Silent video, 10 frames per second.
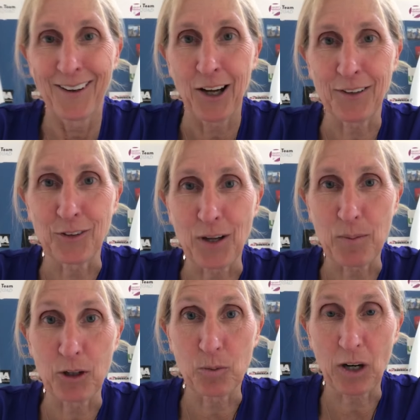in your
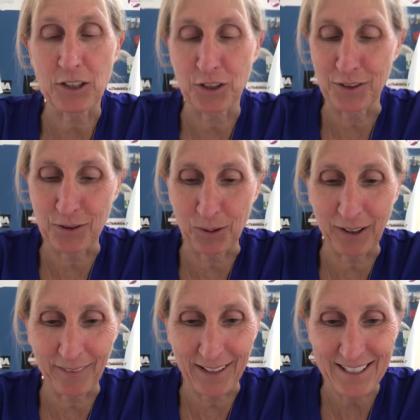neighborhood watching you do
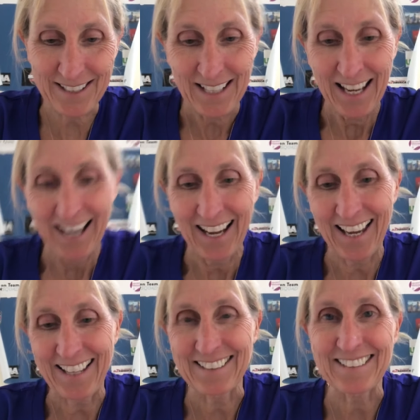all of this,
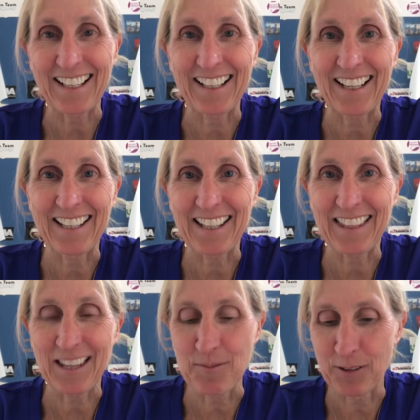and
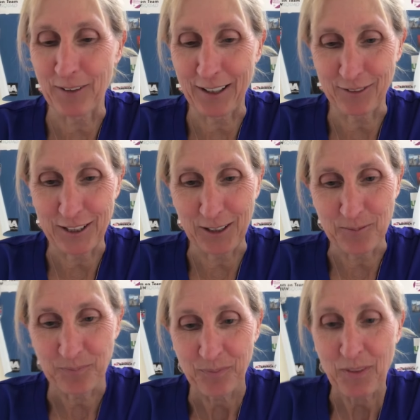get them involved too.
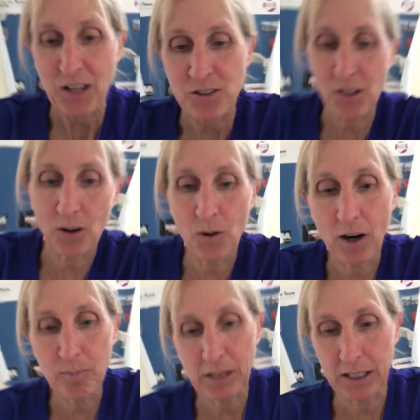So
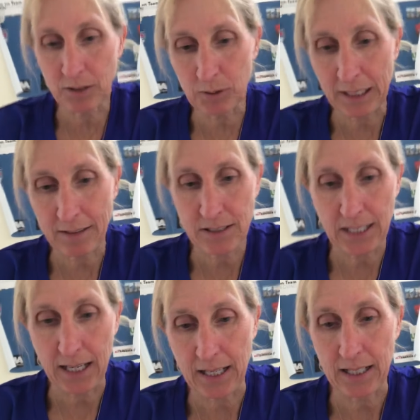our beginner workout
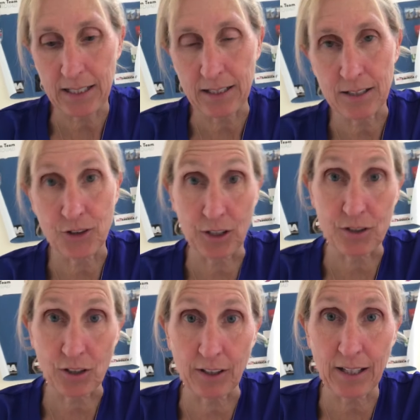today is you're going to
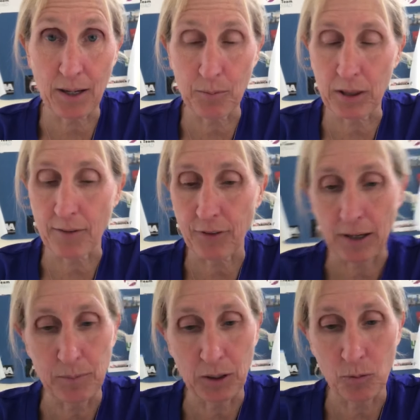start again with that
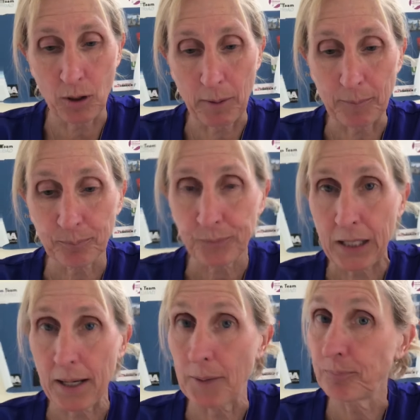5-minute warm-up.
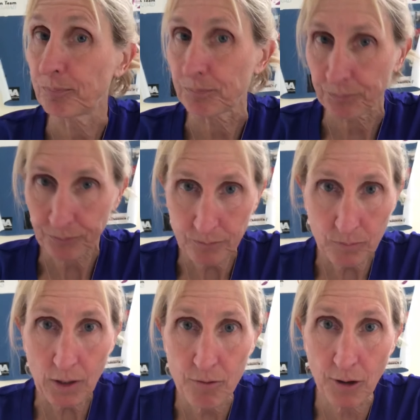Again,
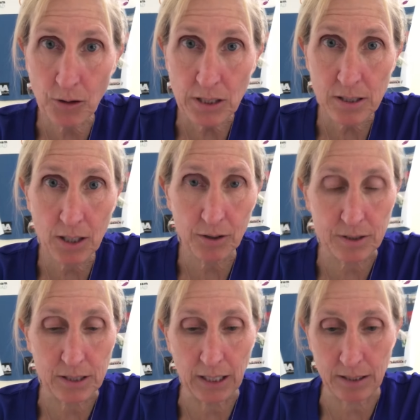focus there is
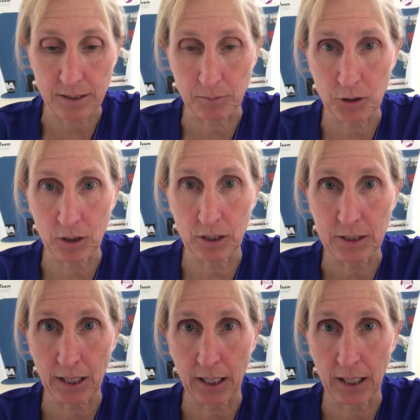to get some good,